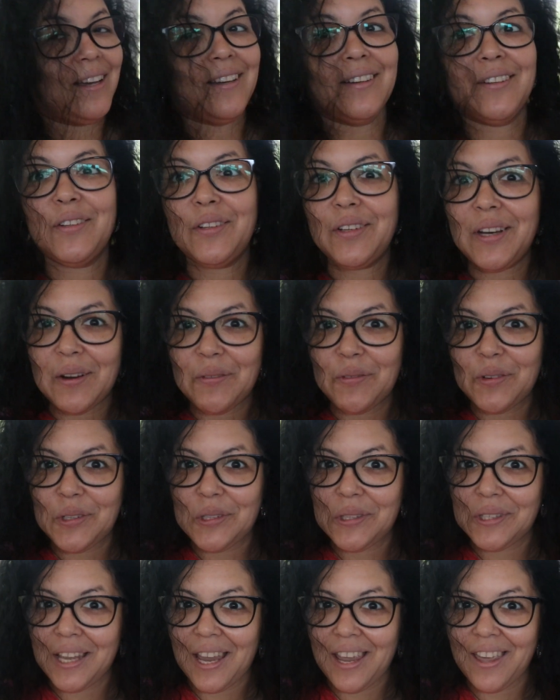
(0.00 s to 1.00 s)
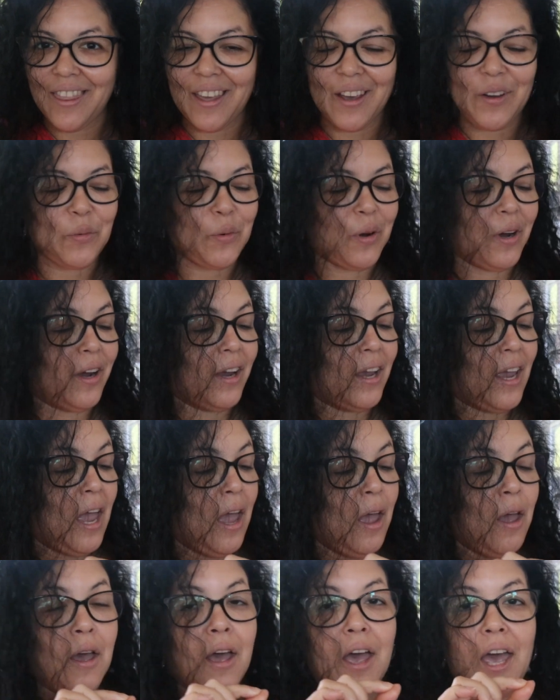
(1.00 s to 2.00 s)
I could never say that word,
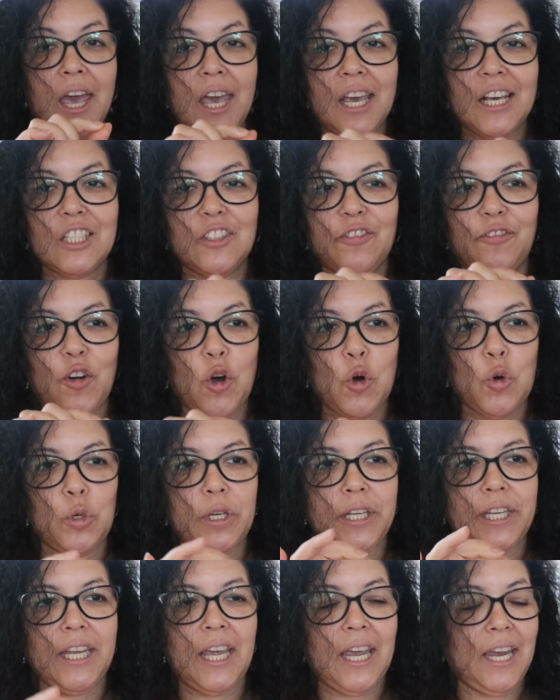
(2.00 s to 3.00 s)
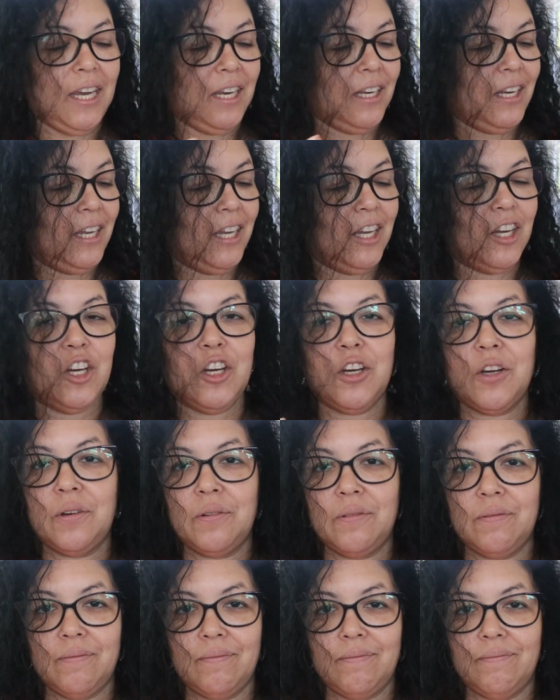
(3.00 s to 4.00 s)
exfoliating
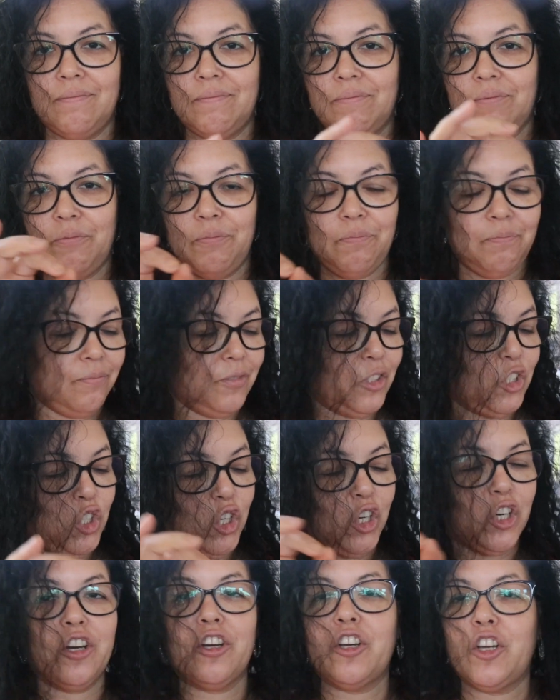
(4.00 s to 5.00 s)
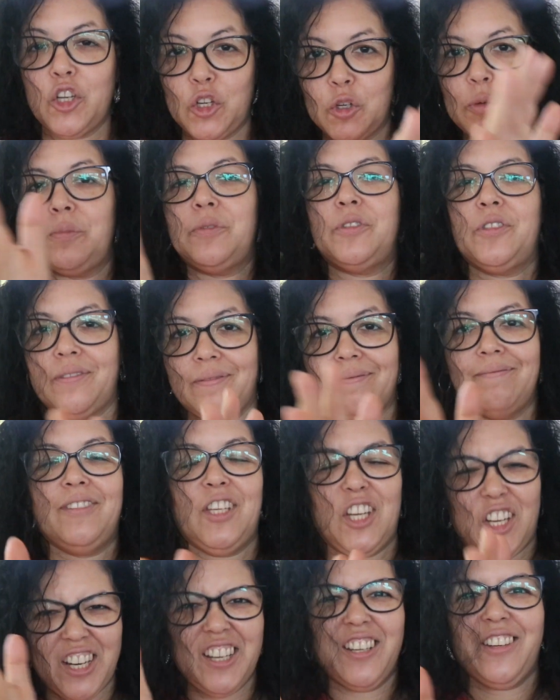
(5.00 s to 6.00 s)
sugar cubes.
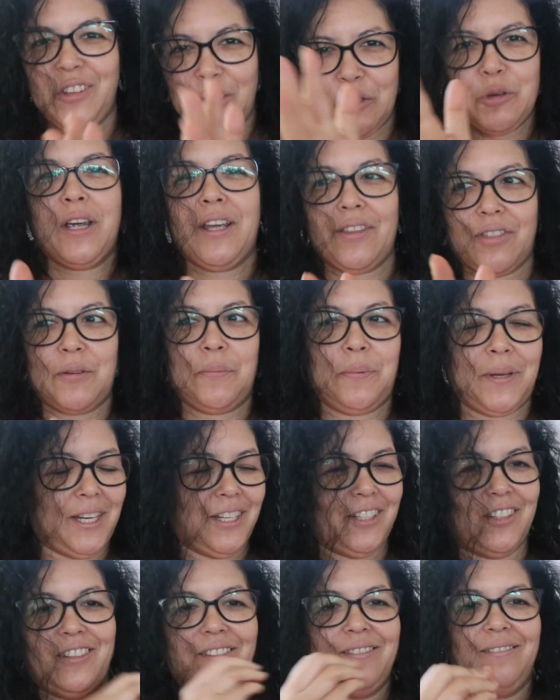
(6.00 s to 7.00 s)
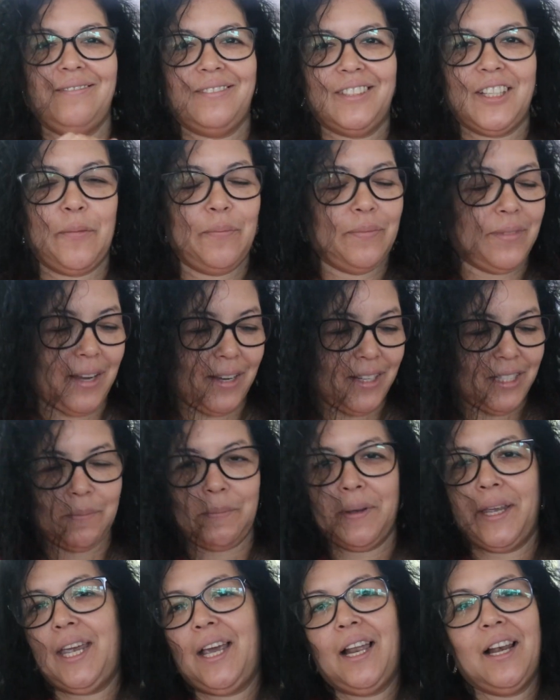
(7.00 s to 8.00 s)
You, you get the picture. Sometimes
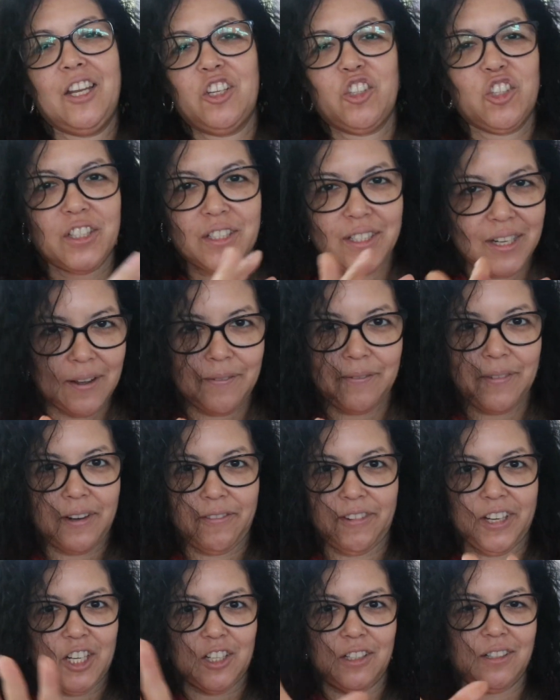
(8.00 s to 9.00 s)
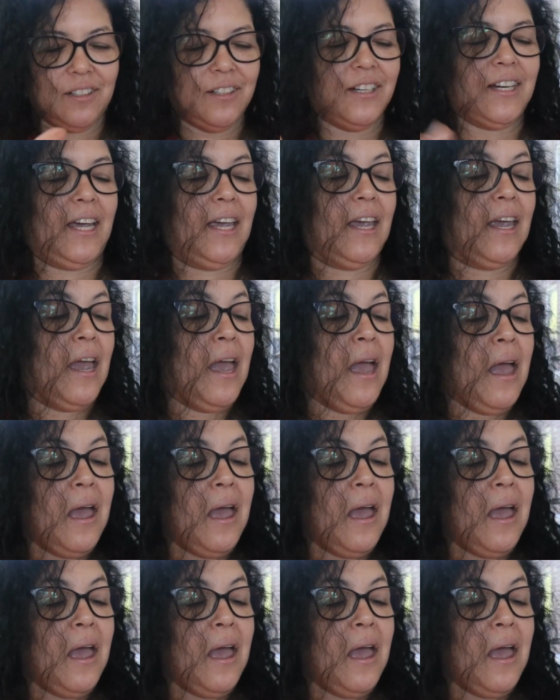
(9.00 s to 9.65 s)
my English is not very good looking.